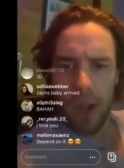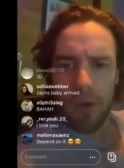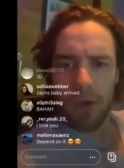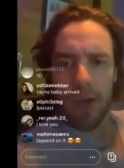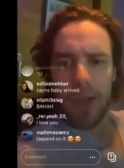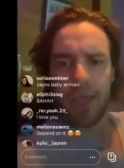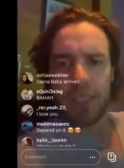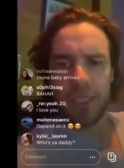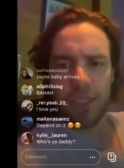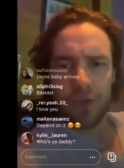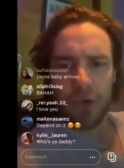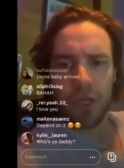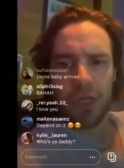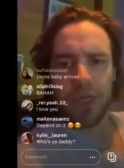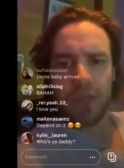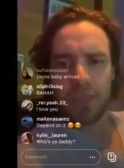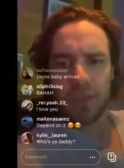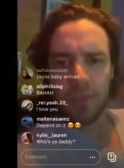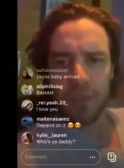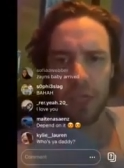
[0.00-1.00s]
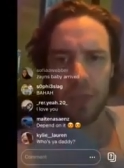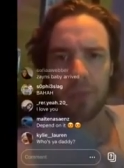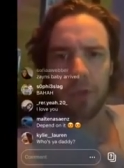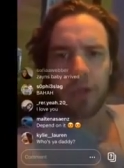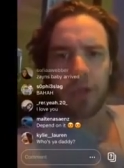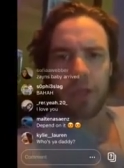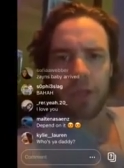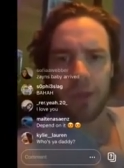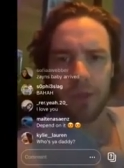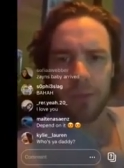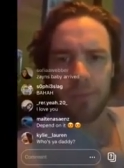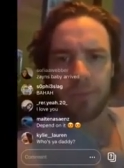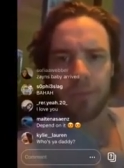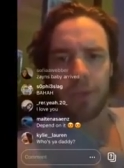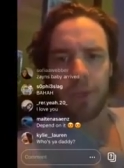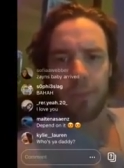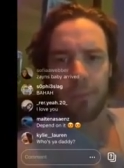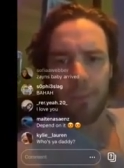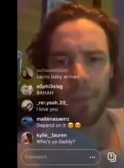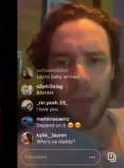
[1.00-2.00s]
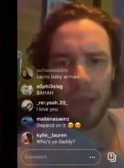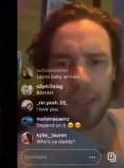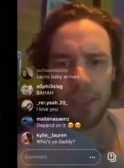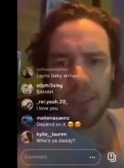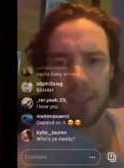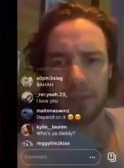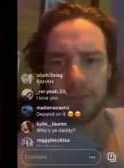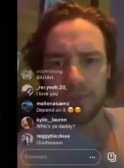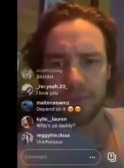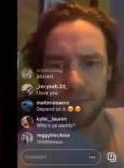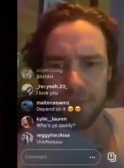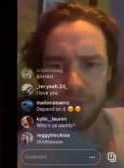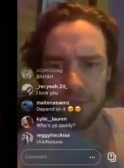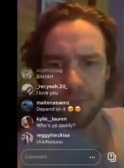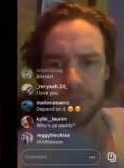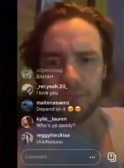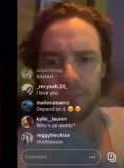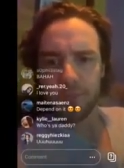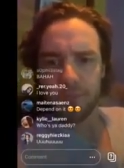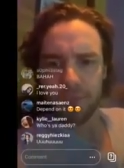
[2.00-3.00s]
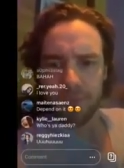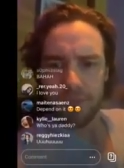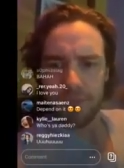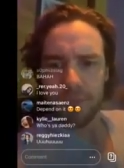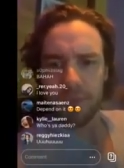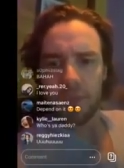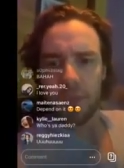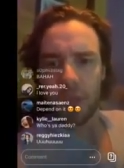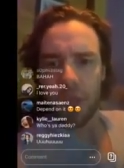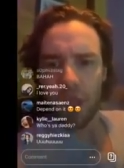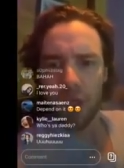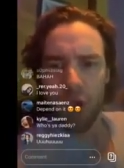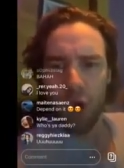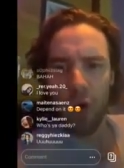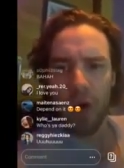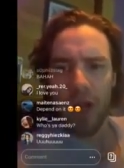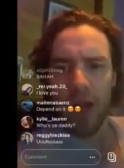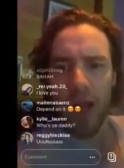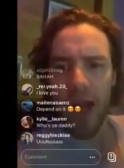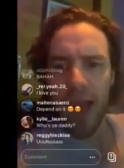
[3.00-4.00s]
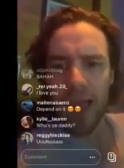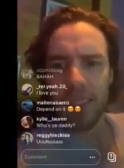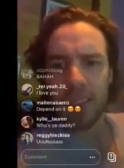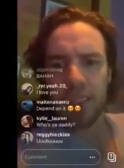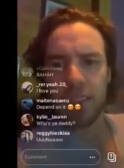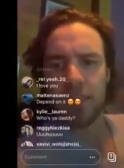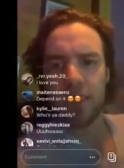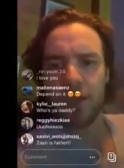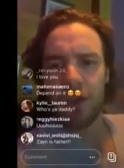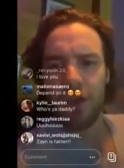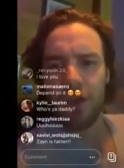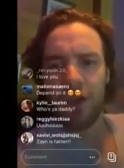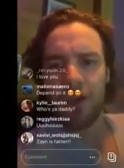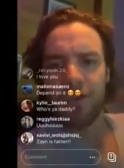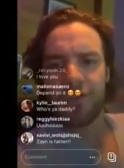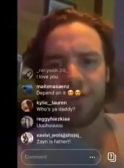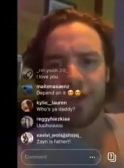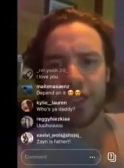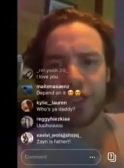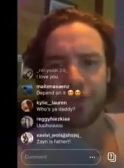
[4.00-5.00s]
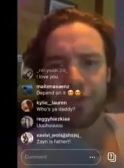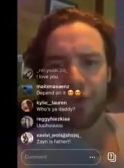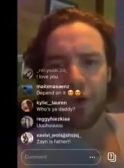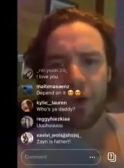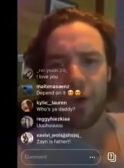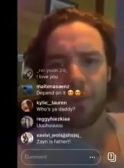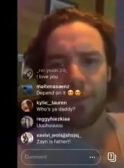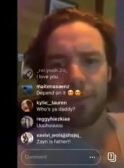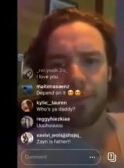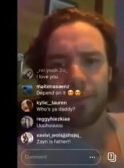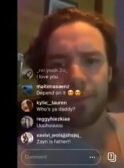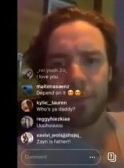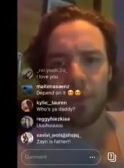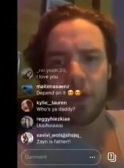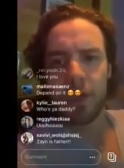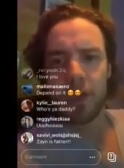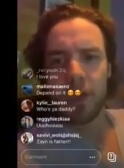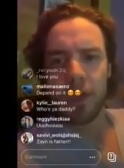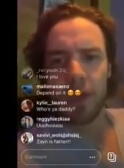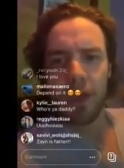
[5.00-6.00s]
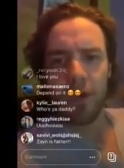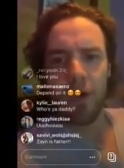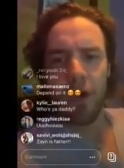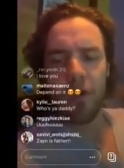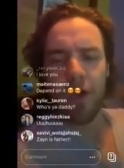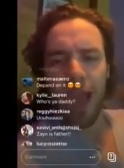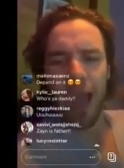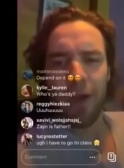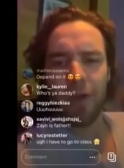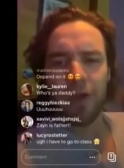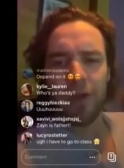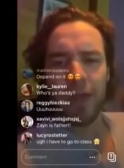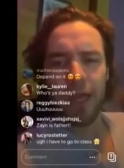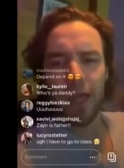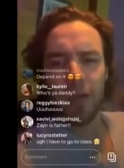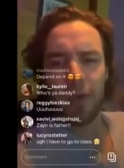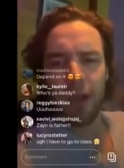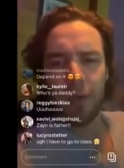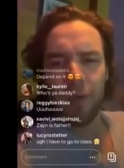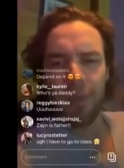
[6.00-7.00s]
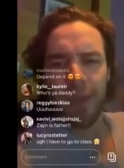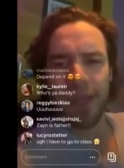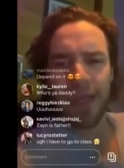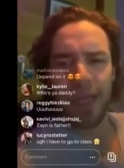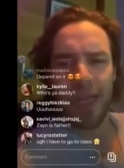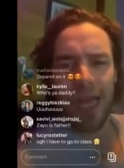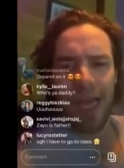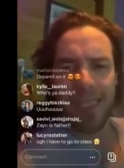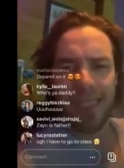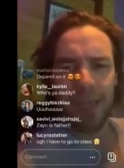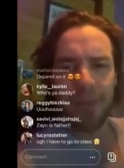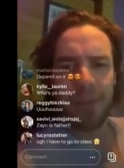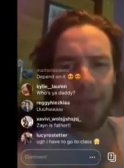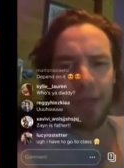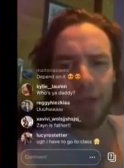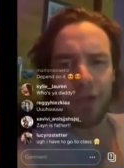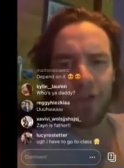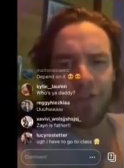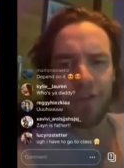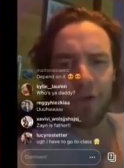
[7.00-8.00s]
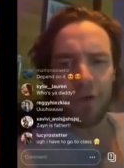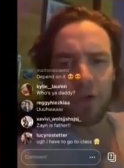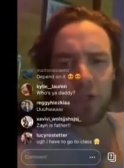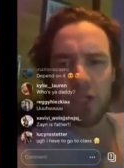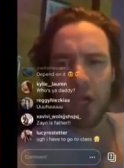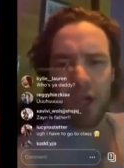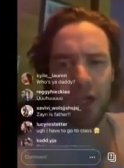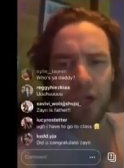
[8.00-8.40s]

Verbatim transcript: Wow, 83,000 people on here. Amazing. You're in class. Fish from Eroda. How are you getting away with being in class and being on your phone?